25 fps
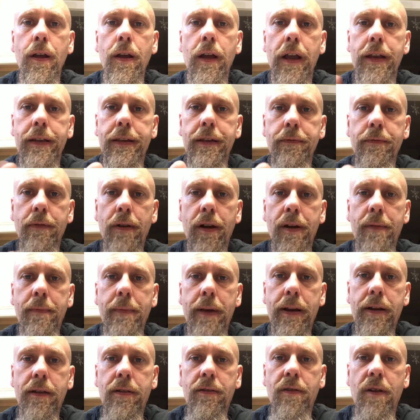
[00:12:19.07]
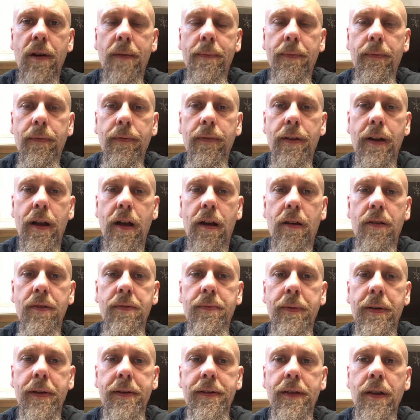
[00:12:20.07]
I did want to make a couple of
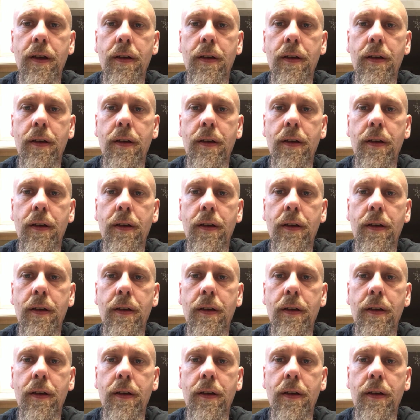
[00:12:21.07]
announcements.